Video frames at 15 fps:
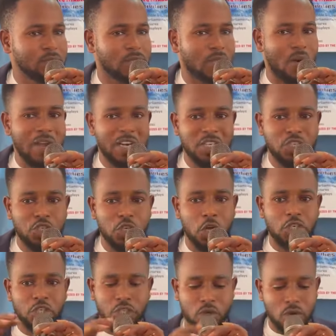Now at this
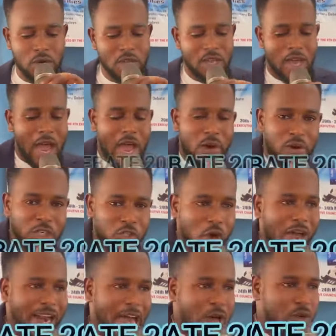juncture, I want to
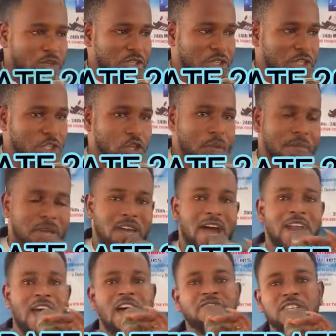announce the topic.
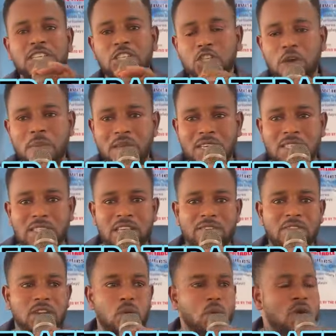And after the topic is
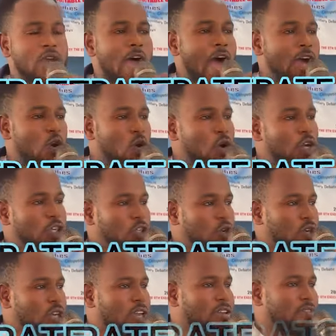given, we are going to
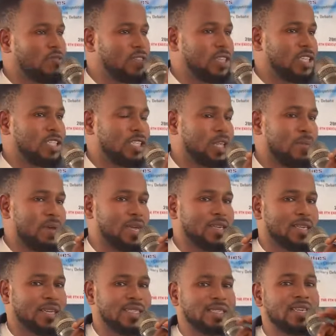give these
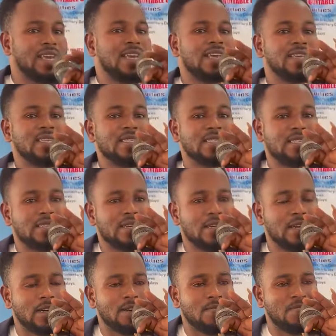debaters
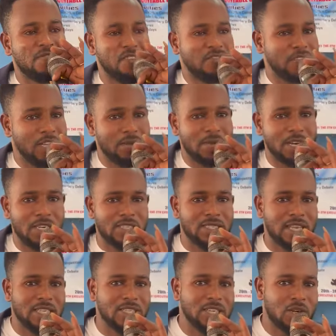15 minutes.
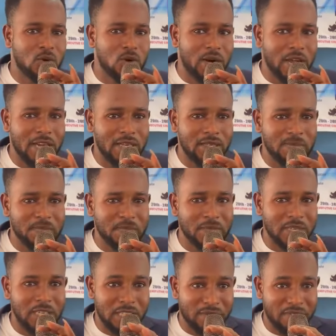That's the rule, right?
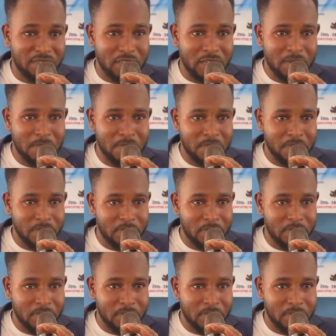Is it 15?